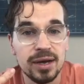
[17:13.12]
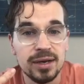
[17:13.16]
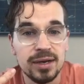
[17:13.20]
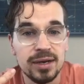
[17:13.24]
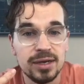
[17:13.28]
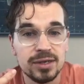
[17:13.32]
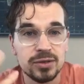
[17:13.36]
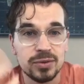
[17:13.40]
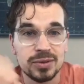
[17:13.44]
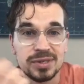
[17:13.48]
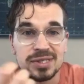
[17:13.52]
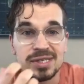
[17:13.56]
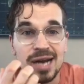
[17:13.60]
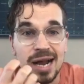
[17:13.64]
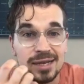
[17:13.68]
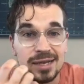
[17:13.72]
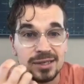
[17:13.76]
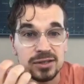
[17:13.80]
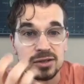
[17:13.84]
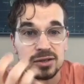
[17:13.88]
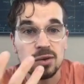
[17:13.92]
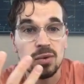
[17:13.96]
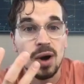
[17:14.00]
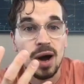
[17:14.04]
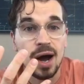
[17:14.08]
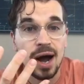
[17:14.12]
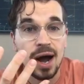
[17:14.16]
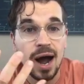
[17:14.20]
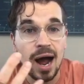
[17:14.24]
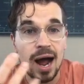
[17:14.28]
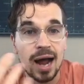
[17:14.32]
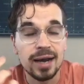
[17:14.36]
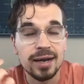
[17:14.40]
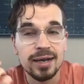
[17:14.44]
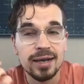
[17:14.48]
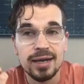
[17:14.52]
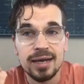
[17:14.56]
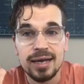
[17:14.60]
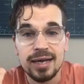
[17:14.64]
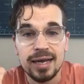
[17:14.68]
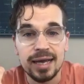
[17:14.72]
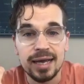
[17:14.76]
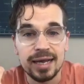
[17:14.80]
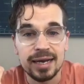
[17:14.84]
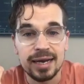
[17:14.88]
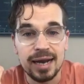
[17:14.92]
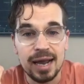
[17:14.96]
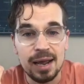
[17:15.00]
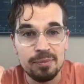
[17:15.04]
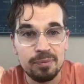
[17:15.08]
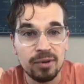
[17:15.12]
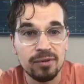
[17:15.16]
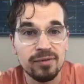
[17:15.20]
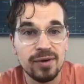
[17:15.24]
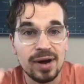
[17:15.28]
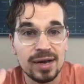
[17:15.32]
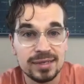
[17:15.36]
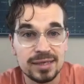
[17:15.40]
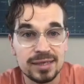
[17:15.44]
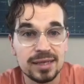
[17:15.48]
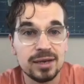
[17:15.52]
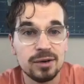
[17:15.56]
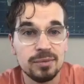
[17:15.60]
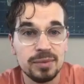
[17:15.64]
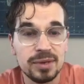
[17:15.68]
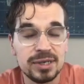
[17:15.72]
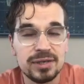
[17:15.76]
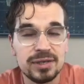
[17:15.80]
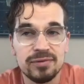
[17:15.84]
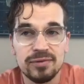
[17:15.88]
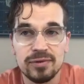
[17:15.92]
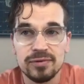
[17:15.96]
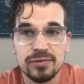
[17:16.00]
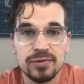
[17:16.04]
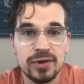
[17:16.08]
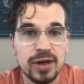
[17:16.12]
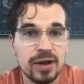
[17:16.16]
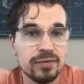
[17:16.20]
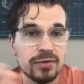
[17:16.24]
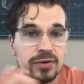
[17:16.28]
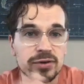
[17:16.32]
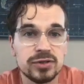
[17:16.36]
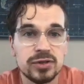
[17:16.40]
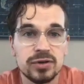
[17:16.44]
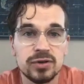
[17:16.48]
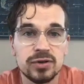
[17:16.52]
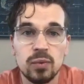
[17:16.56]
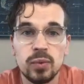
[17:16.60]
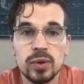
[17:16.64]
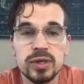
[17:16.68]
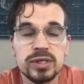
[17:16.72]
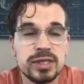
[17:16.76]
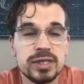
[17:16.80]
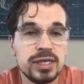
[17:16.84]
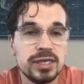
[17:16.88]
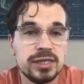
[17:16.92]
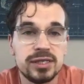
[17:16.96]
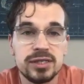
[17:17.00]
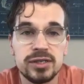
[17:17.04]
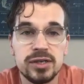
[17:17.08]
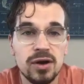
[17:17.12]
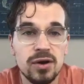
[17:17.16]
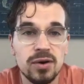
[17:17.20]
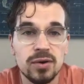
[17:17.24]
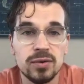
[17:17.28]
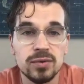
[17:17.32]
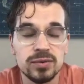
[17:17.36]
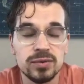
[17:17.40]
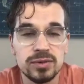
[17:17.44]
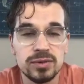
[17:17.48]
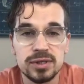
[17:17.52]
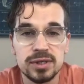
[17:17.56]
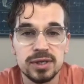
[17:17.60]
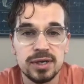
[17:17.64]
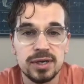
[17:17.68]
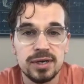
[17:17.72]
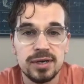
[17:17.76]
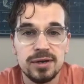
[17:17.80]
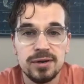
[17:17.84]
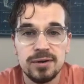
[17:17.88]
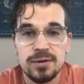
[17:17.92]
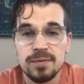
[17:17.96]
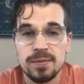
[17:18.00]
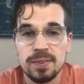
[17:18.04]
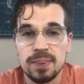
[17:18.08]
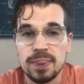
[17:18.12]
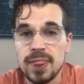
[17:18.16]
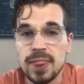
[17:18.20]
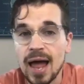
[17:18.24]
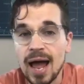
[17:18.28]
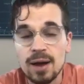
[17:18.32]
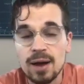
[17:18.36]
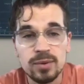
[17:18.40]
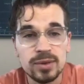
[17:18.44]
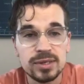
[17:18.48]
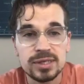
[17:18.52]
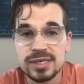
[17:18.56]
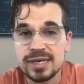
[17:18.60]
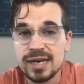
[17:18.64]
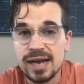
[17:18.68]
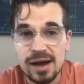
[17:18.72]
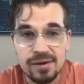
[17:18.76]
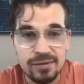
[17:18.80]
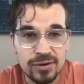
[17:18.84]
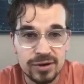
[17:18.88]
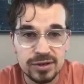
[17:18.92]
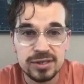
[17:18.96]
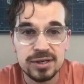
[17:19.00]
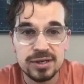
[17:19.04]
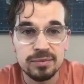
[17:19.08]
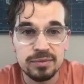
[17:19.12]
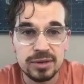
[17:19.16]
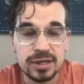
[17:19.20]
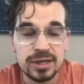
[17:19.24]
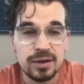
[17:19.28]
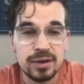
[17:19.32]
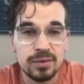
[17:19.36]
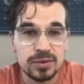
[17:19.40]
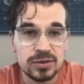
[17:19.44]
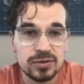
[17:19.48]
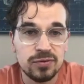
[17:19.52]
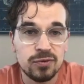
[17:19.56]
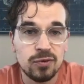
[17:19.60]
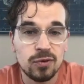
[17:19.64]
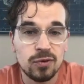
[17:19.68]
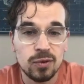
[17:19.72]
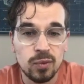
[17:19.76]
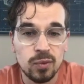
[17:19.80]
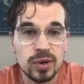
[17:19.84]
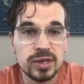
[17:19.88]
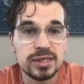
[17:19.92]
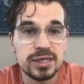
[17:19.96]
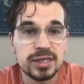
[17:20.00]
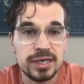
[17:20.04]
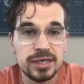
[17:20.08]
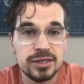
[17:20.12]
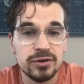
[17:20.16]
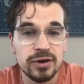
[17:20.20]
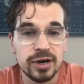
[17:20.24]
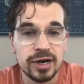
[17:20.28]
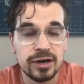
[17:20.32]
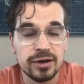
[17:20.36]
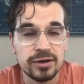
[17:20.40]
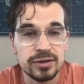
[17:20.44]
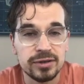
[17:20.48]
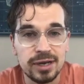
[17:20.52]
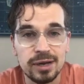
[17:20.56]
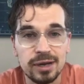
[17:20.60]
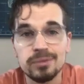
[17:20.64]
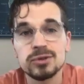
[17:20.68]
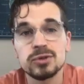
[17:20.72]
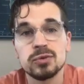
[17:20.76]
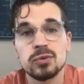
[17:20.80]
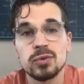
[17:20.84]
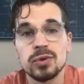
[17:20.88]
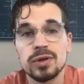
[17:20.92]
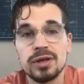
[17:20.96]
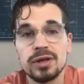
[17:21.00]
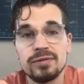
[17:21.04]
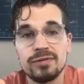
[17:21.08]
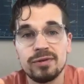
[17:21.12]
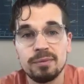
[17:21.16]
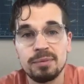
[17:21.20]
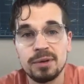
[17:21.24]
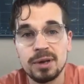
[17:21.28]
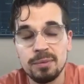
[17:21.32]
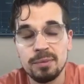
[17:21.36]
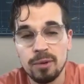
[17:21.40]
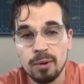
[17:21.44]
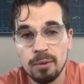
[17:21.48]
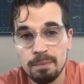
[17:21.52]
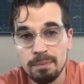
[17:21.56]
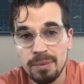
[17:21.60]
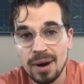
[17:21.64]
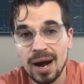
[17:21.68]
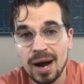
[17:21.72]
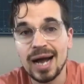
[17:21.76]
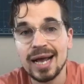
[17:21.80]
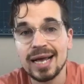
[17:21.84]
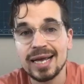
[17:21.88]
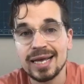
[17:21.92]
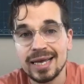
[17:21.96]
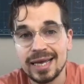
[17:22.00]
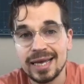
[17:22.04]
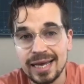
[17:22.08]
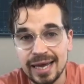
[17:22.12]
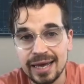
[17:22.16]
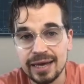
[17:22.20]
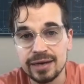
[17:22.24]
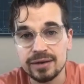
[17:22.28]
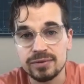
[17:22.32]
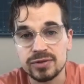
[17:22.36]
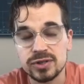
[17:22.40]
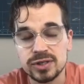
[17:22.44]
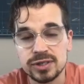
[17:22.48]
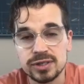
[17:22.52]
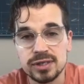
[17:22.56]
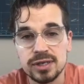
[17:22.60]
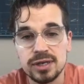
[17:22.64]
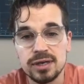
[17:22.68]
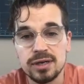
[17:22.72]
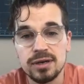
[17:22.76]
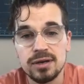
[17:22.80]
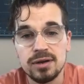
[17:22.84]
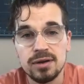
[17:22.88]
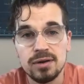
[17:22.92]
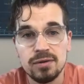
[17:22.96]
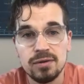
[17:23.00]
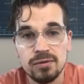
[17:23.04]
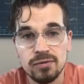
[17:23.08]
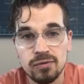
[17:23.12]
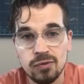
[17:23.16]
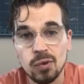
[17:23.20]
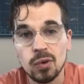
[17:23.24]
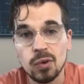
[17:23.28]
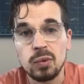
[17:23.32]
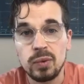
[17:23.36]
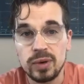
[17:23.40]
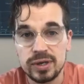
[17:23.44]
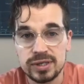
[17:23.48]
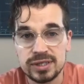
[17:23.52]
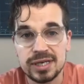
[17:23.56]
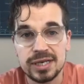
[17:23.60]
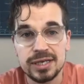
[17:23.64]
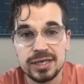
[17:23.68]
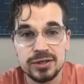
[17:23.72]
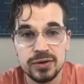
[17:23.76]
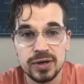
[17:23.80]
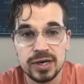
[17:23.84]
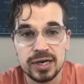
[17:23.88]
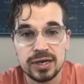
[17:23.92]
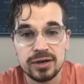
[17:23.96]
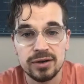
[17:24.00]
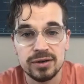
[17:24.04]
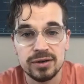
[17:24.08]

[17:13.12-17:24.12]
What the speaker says: so it's not so hot. It provides a little bit different flavor. So the whiskey stones, that was never something that was for whiskey drinkers. It was really for people buying gifts for whiskey drinkers.